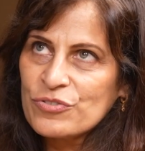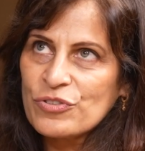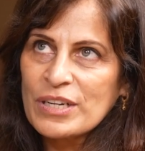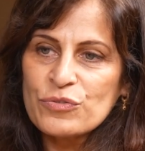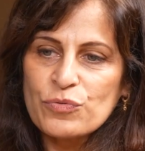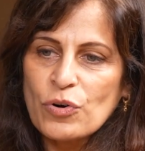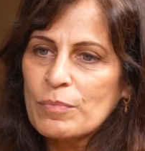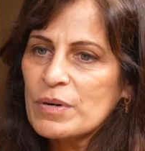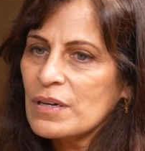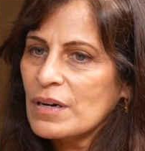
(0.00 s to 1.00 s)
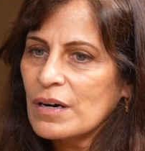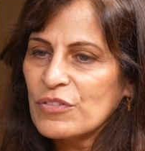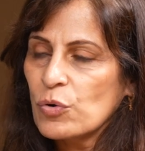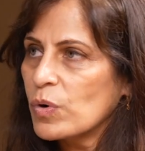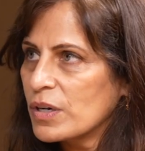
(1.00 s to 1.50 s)
transformed
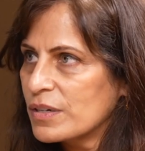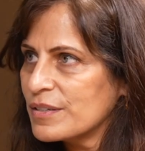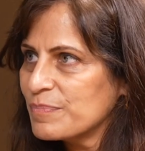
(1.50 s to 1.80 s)
the world.